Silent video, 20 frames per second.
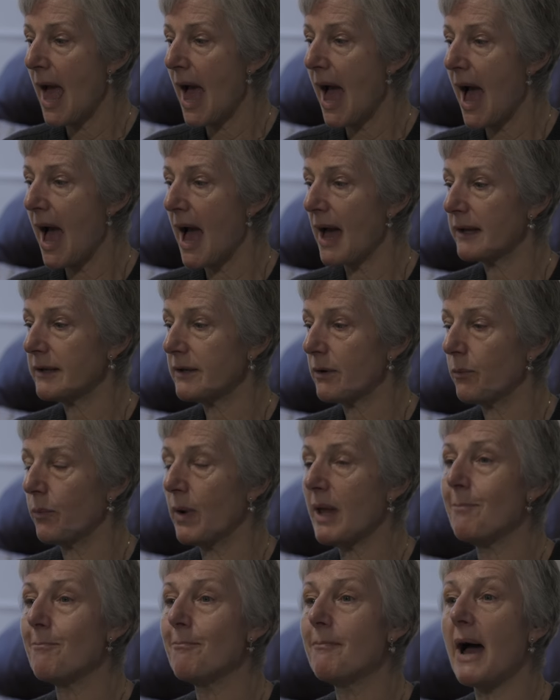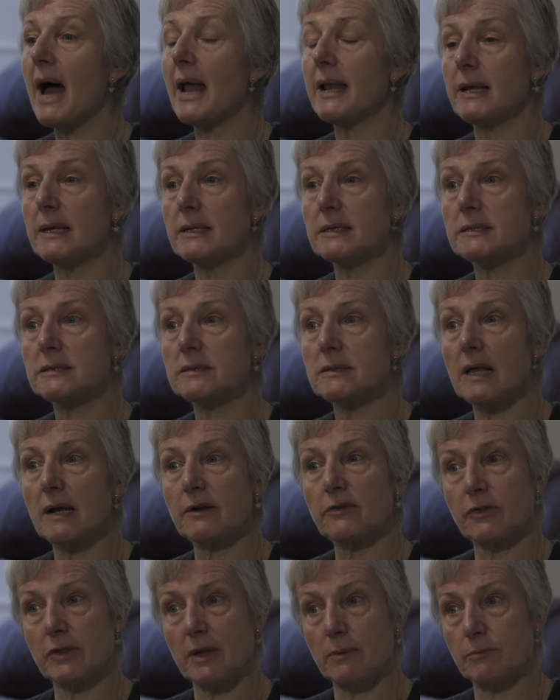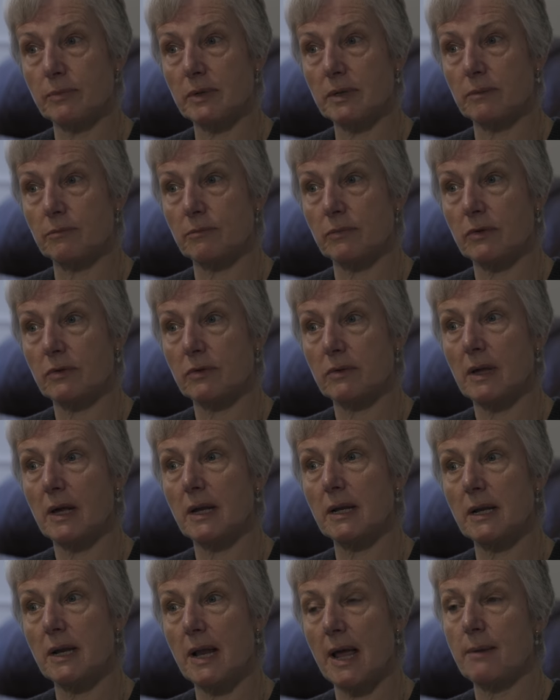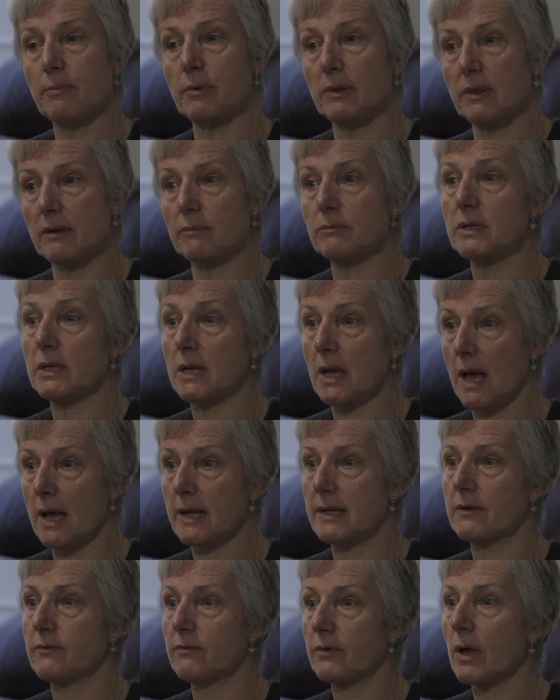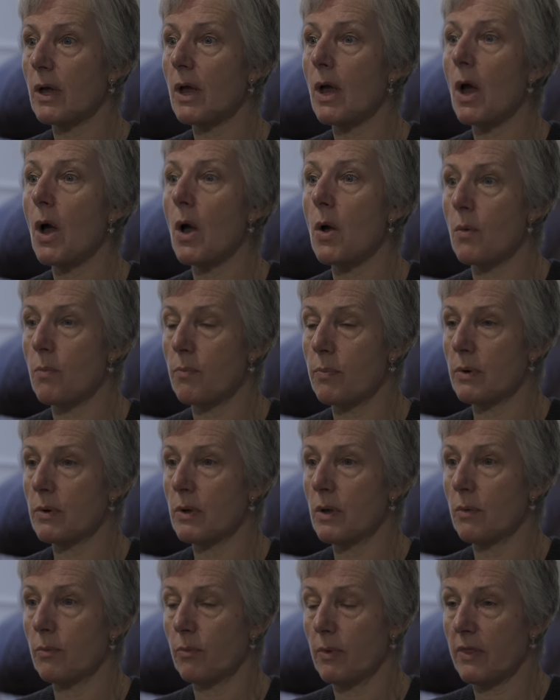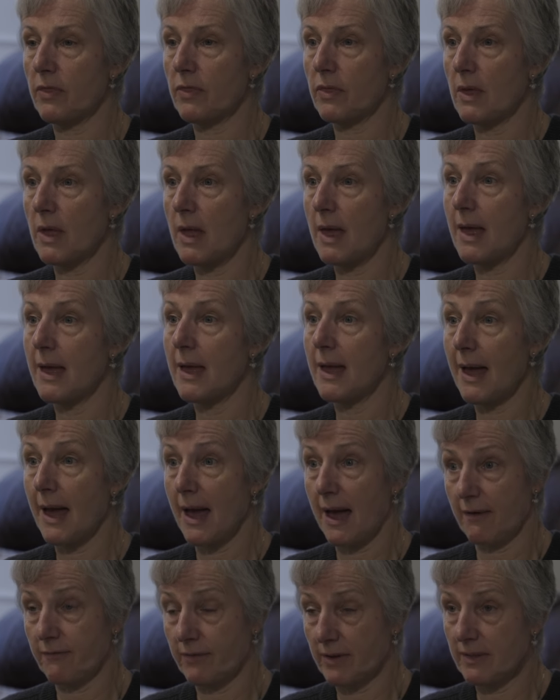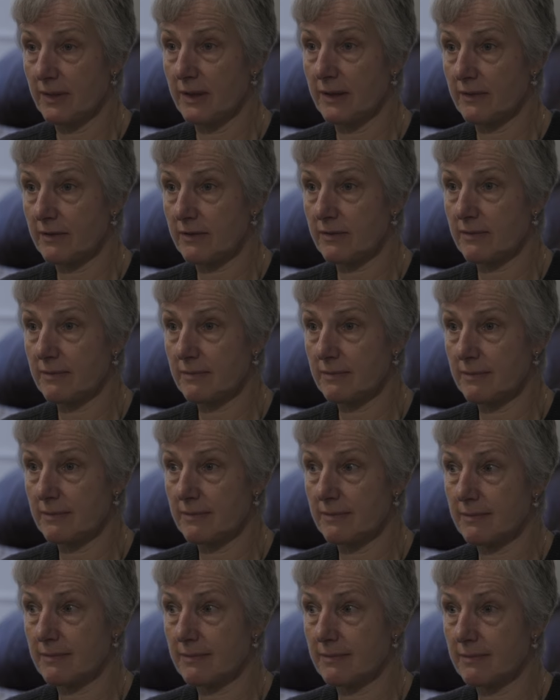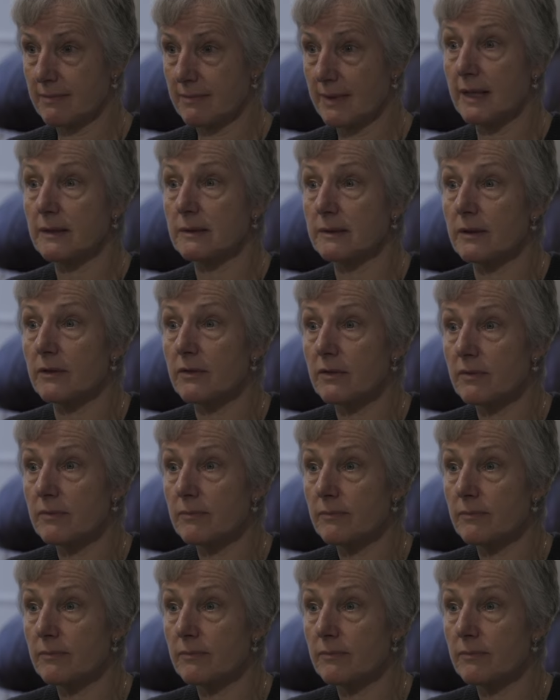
and we manage their symptoms and enable them to kind of cope with having this illness.